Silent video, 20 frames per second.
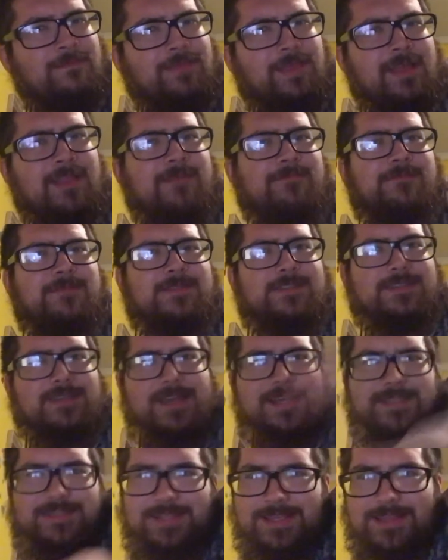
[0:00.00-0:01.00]
Elephant
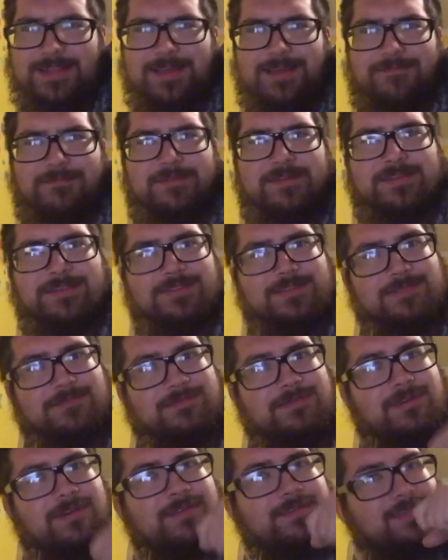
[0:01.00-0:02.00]
slice that like button,
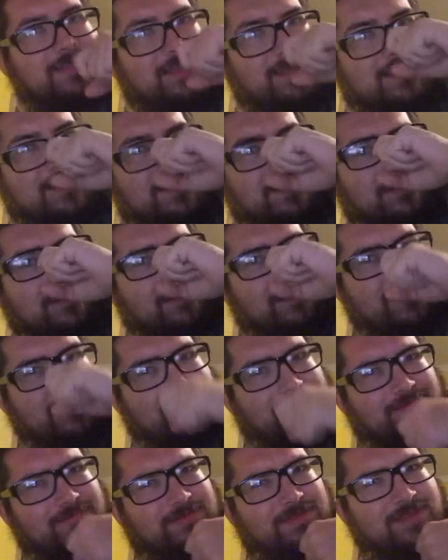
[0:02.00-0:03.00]
subscribe today to join the
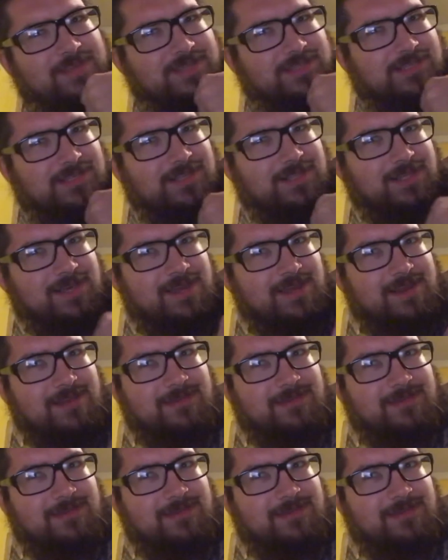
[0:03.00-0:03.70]
Elephant Ninja Clan,